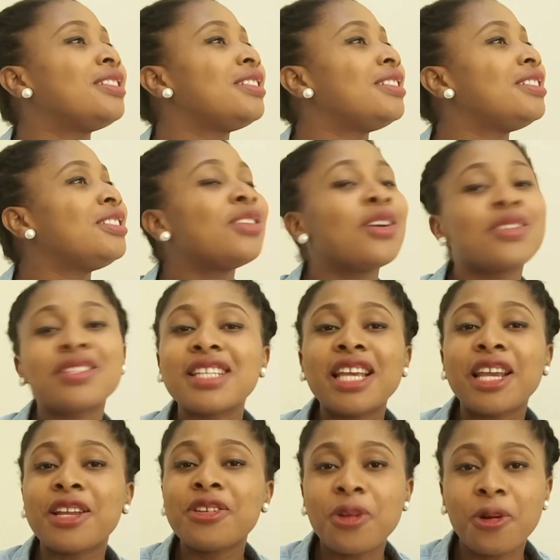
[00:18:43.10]
not
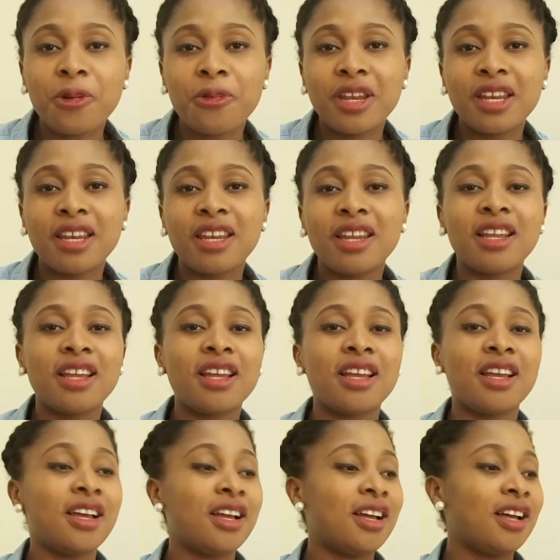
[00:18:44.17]
ignoring
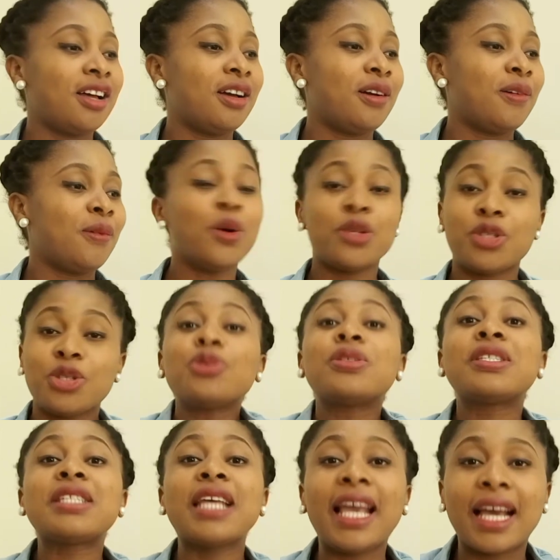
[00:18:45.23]
what you
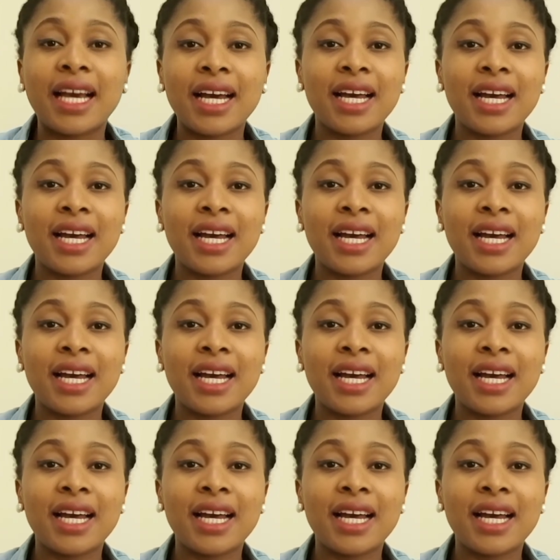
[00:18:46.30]
take.